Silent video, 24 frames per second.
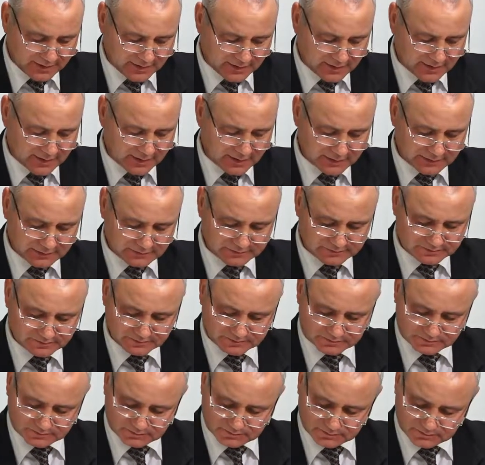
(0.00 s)
Uh,
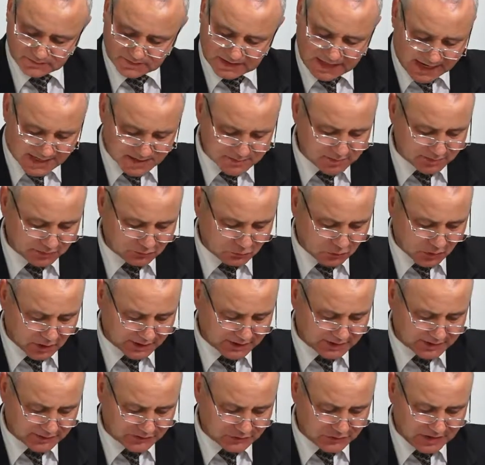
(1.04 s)
Gospel
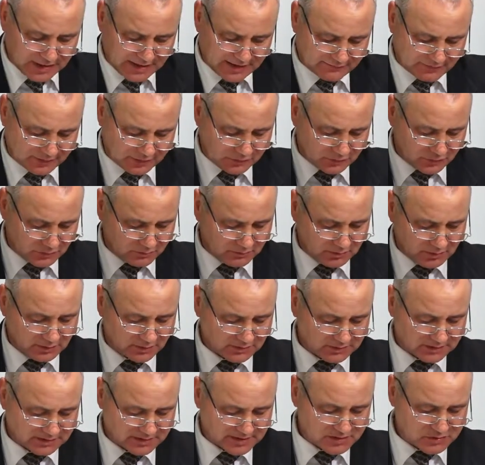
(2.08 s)
Worker, you have in your
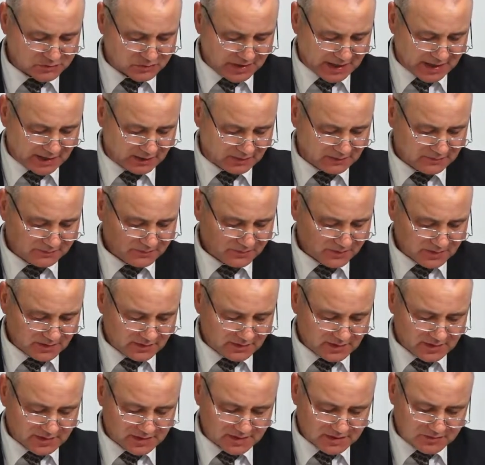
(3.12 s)
bulletin as well
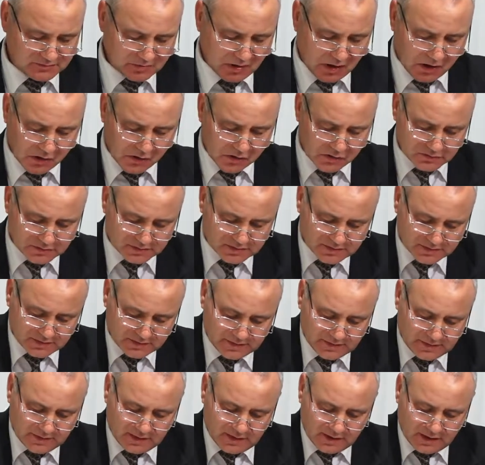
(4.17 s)
this quote,
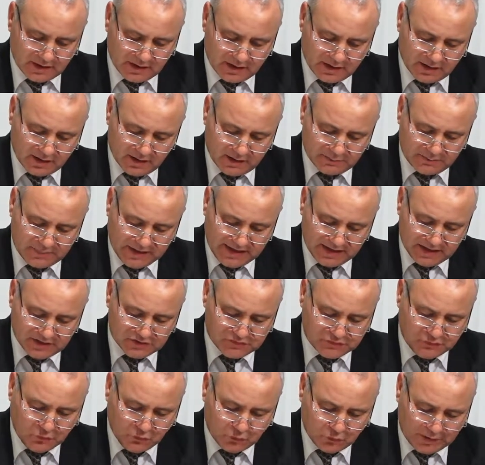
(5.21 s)
uh, page
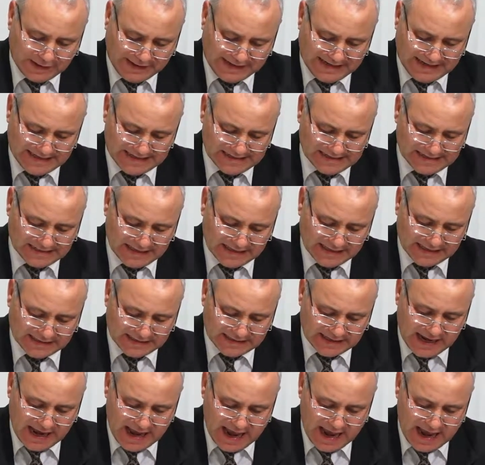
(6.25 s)
four eighty-nine.